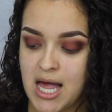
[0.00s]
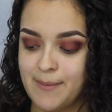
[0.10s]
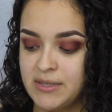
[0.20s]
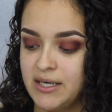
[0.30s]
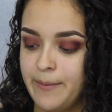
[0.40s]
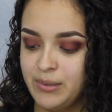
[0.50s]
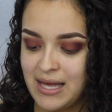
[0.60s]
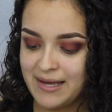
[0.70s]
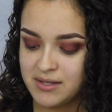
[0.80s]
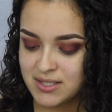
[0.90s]
I'm going to
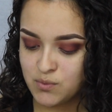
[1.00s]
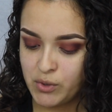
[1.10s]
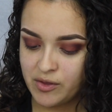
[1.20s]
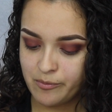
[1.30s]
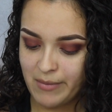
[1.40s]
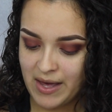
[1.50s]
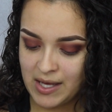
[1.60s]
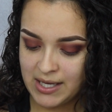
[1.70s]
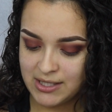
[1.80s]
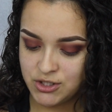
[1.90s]
apply this with
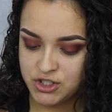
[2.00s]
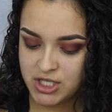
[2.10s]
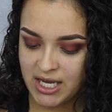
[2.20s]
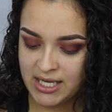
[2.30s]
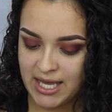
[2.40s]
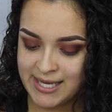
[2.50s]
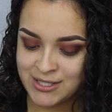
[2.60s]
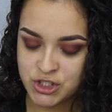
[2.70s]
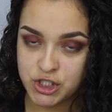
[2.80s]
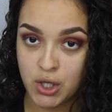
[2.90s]
my
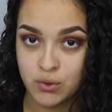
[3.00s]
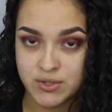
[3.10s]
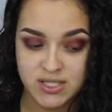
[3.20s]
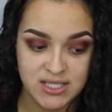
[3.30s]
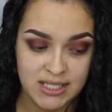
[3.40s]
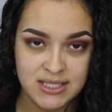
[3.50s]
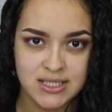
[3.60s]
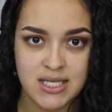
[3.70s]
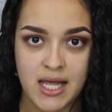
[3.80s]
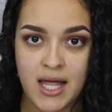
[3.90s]

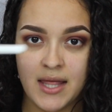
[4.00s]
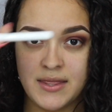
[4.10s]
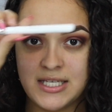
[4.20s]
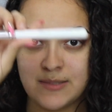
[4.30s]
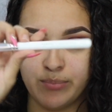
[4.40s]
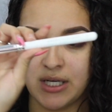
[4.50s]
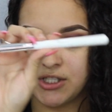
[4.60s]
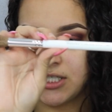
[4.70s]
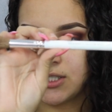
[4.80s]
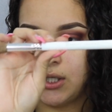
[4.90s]
JH06. This
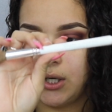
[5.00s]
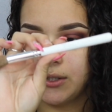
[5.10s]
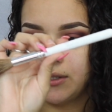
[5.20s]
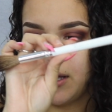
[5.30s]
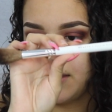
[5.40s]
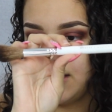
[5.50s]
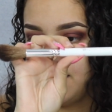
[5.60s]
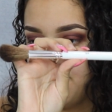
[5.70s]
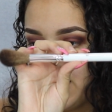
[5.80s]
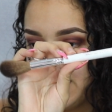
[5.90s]
brush is called
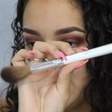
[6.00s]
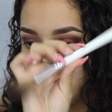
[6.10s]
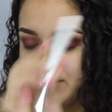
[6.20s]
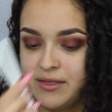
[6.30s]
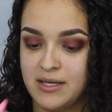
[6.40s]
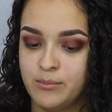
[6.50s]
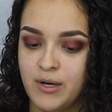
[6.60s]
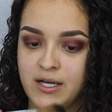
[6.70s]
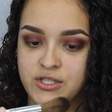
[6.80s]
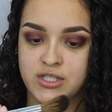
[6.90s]
the My Everything
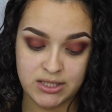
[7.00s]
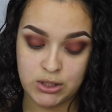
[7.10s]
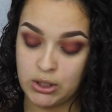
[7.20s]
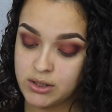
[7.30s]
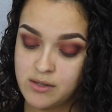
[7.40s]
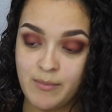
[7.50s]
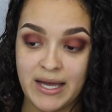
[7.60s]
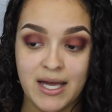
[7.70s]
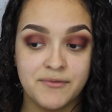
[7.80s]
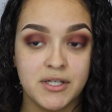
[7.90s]
brush. It's called the
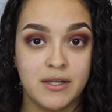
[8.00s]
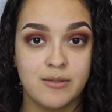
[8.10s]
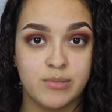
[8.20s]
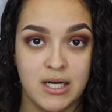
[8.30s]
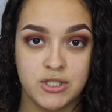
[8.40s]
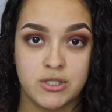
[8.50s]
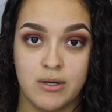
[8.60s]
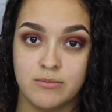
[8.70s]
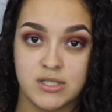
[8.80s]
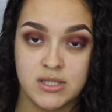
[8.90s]
My Everything brush, so
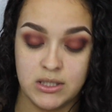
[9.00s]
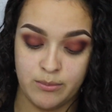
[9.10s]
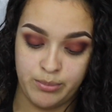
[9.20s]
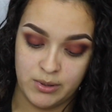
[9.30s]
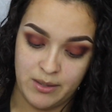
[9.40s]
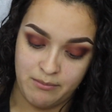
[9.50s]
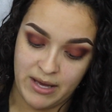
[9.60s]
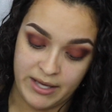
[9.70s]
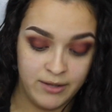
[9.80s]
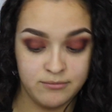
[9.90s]
I'm just going to put
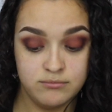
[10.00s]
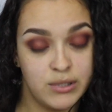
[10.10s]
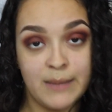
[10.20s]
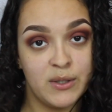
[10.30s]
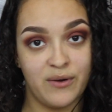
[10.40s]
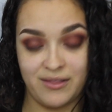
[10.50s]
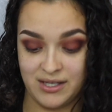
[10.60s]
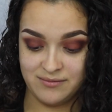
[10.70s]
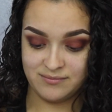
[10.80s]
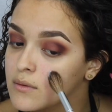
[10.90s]
my primer with it.